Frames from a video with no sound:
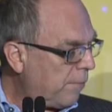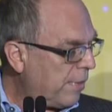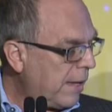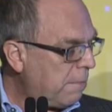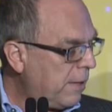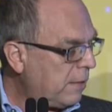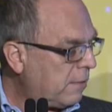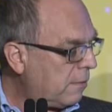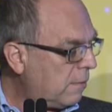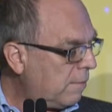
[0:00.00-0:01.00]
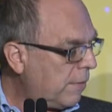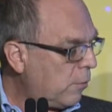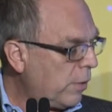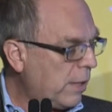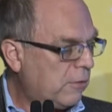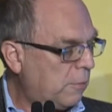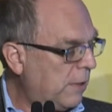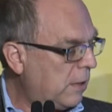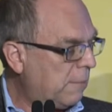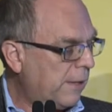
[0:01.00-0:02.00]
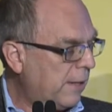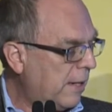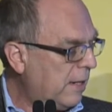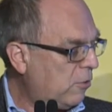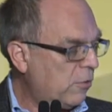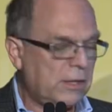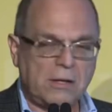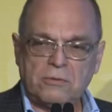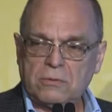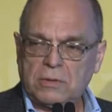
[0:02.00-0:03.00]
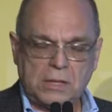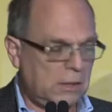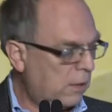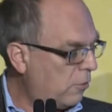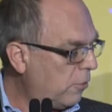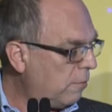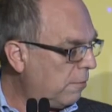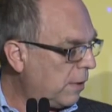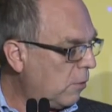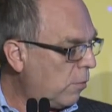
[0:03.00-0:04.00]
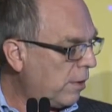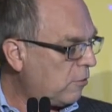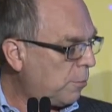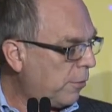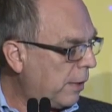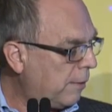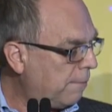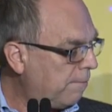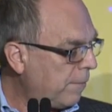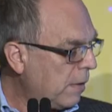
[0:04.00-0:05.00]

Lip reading: That meant that we had to be at about 92,900 megawatts per annum.